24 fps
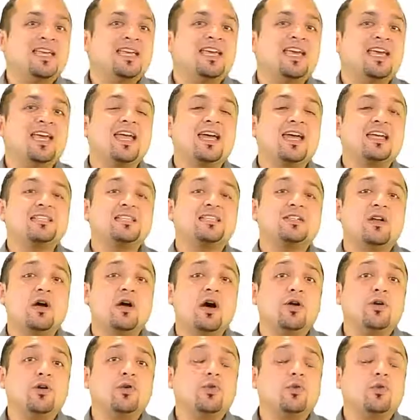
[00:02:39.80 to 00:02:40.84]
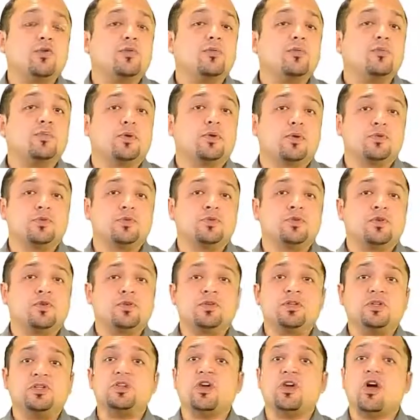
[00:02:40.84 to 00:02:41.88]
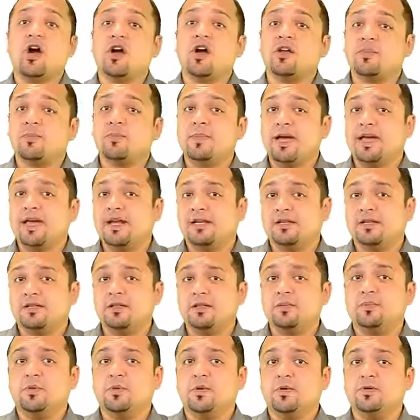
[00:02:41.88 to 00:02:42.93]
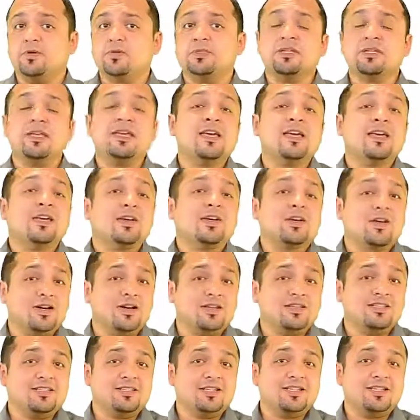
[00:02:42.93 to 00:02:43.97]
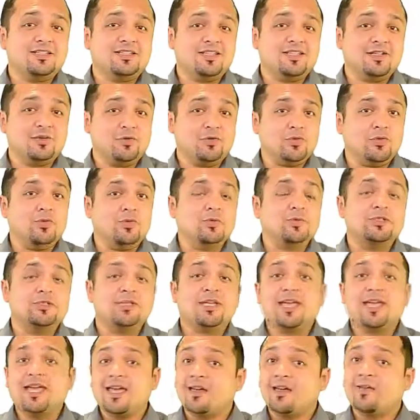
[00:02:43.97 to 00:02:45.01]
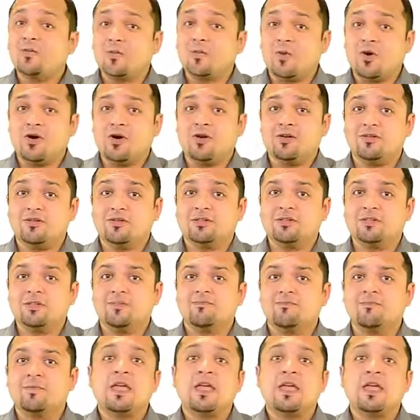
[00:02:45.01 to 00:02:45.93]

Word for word: It has an auto group poster which automatically posts content in groups and walls.